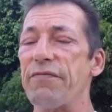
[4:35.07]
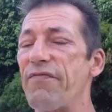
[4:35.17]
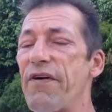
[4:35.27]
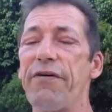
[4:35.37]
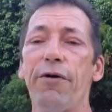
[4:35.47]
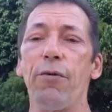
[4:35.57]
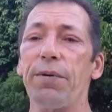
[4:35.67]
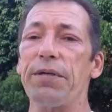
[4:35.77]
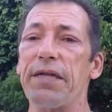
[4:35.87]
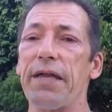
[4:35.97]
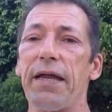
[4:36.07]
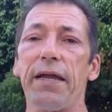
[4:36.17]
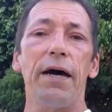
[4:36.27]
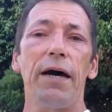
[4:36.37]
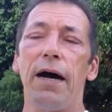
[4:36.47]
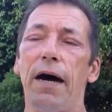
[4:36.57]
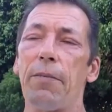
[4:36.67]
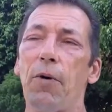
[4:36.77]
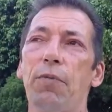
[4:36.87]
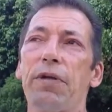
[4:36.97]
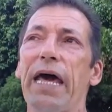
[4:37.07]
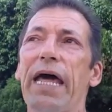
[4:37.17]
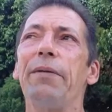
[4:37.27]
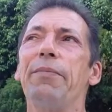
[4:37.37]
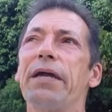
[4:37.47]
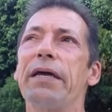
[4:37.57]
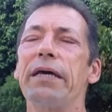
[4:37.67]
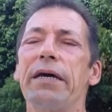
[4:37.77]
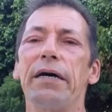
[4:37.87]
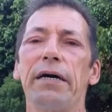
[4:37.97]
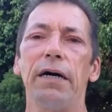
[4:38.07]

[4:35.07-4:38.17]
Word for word: I'm very open to that. I'm open to anybody